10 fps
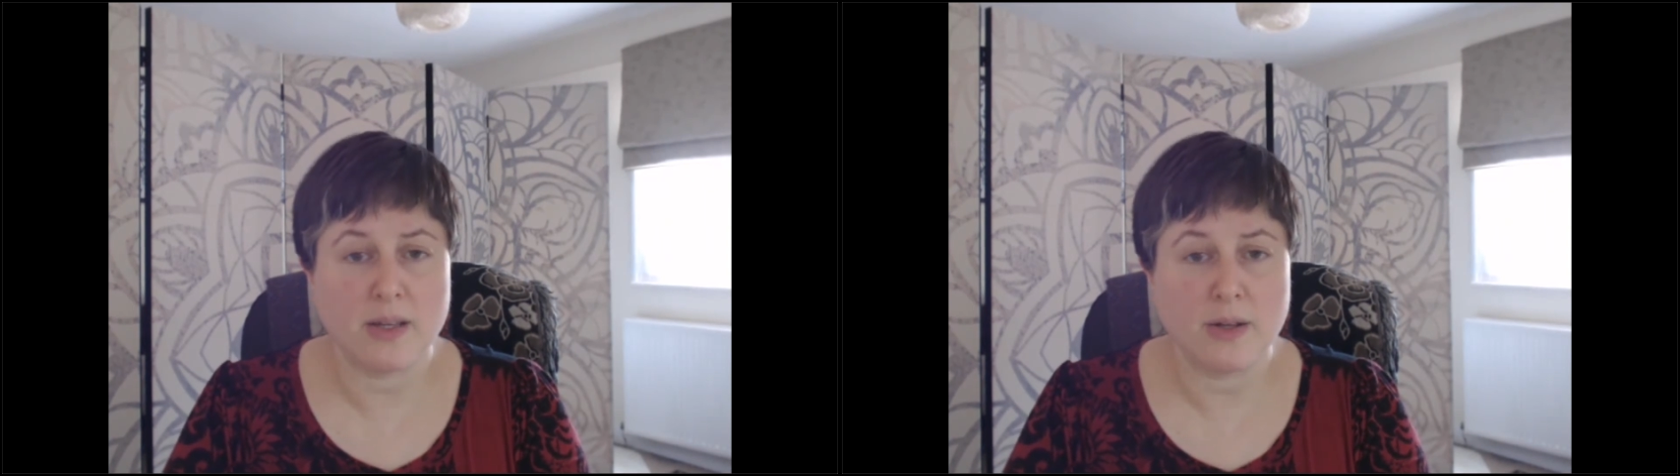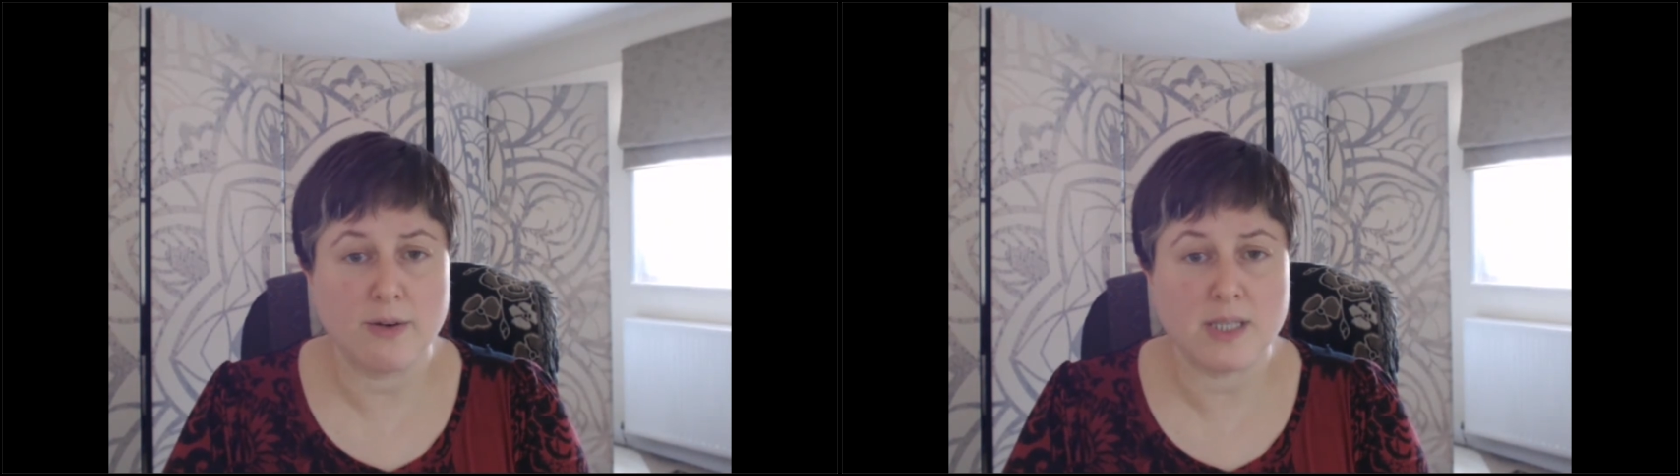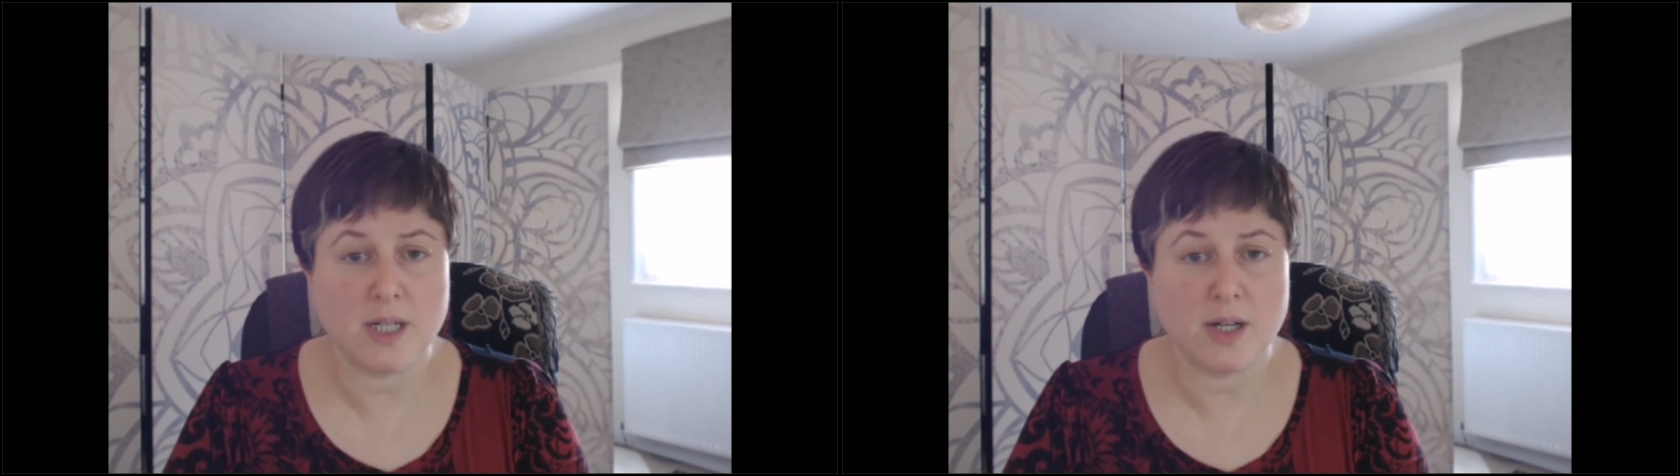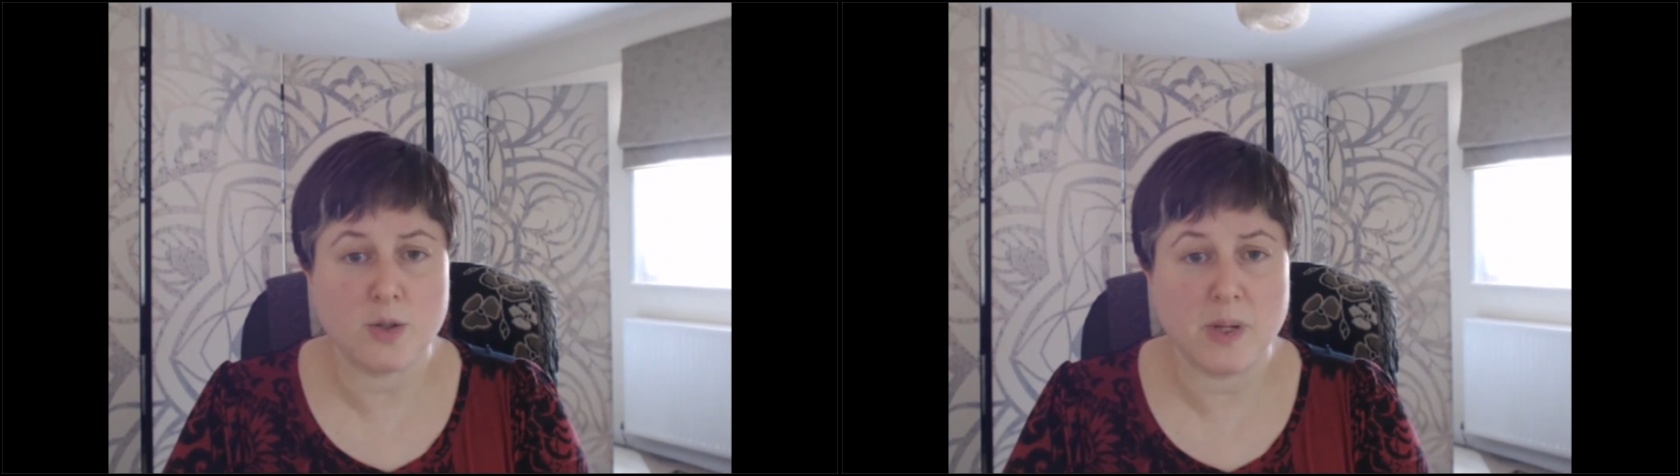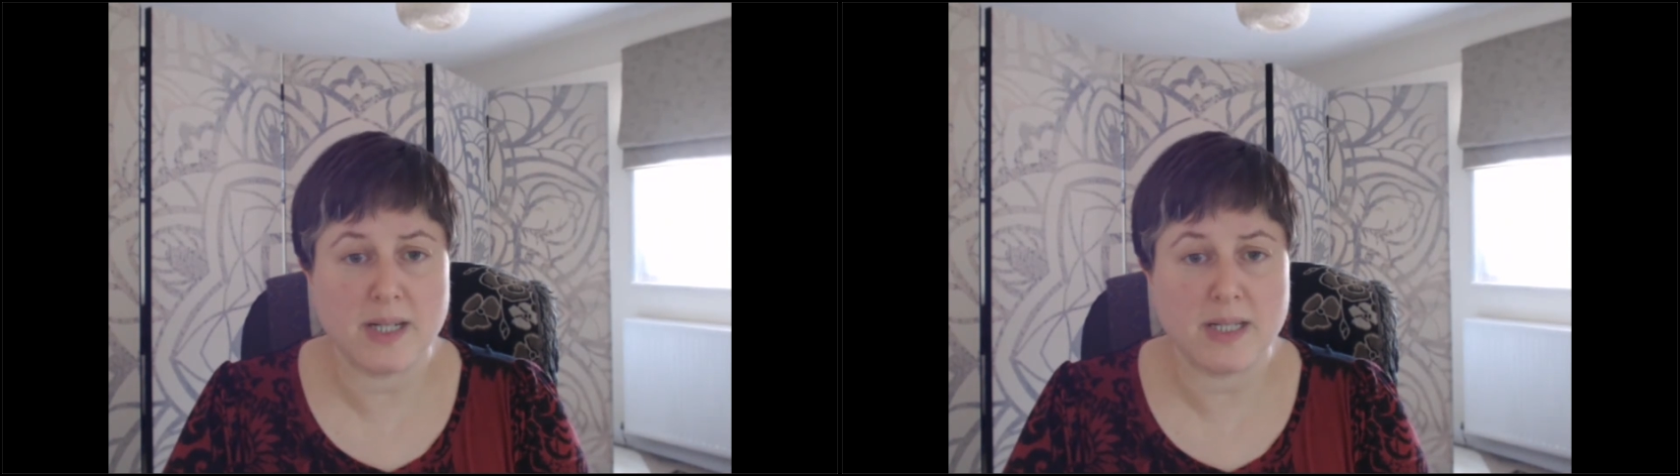in your
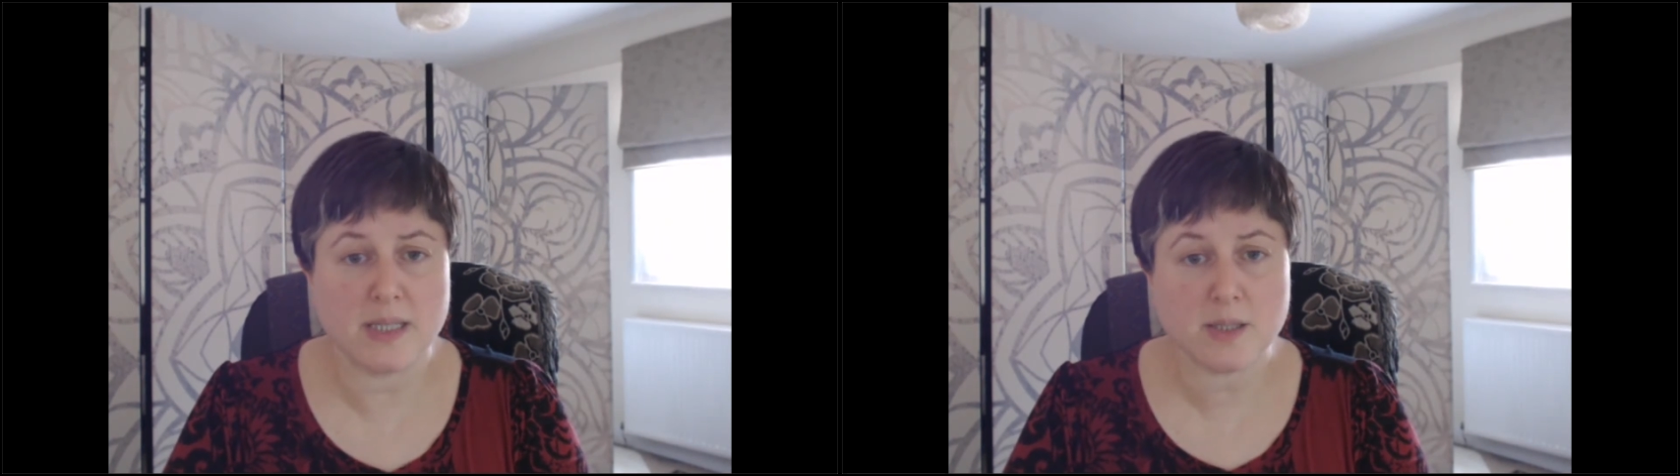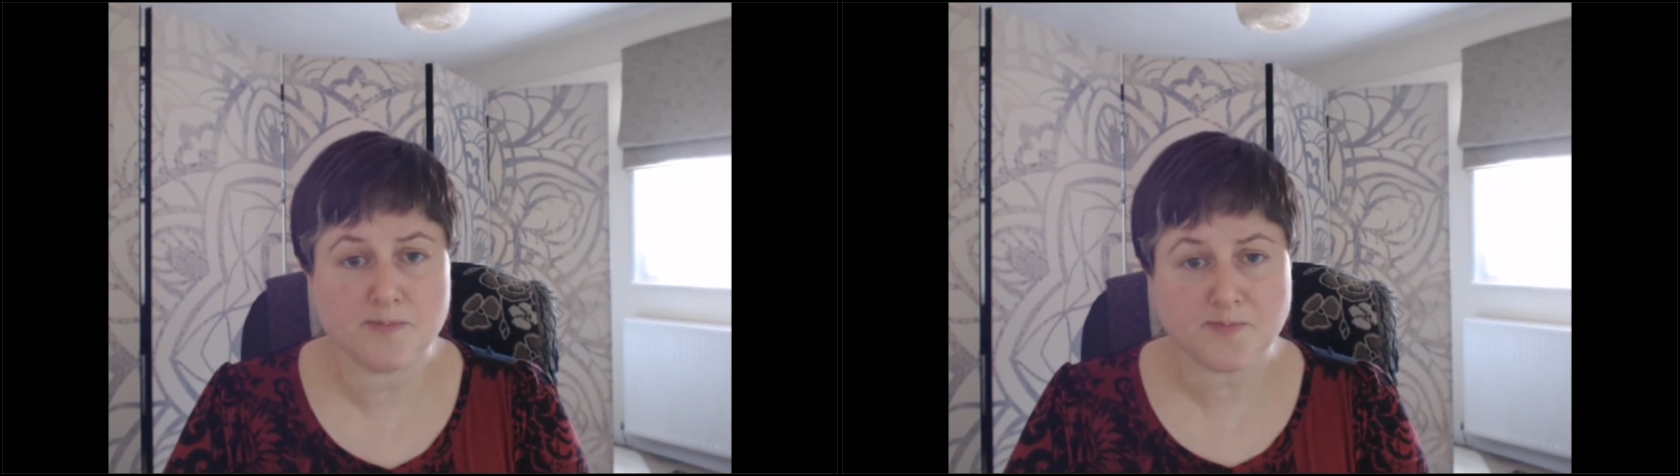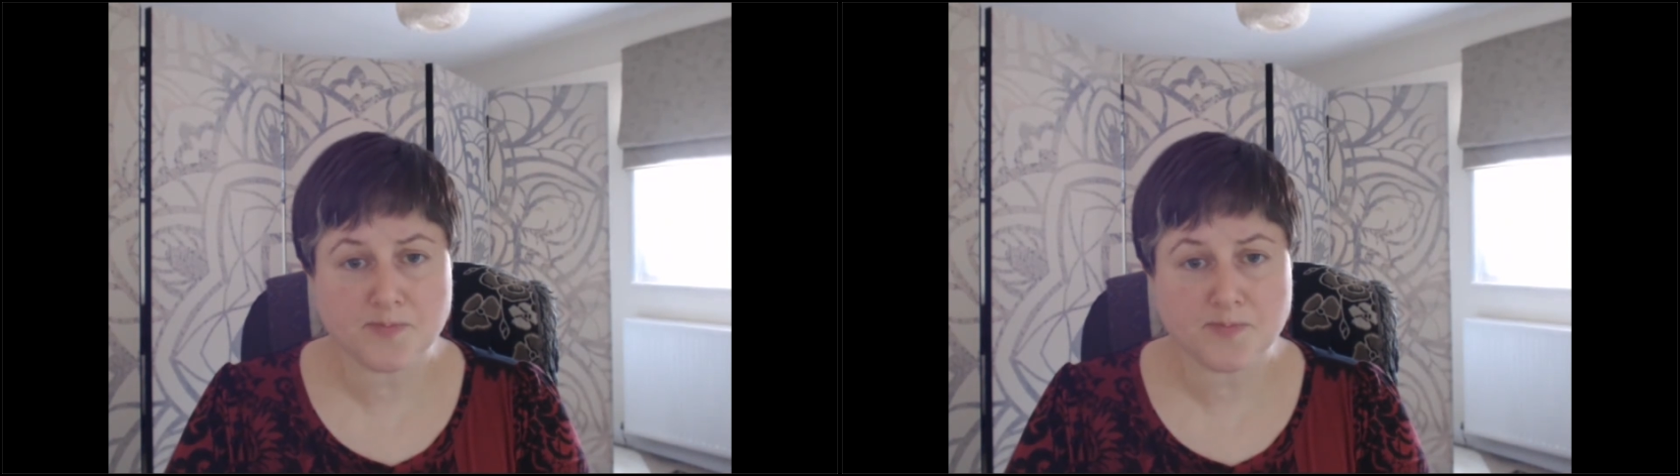internal mind.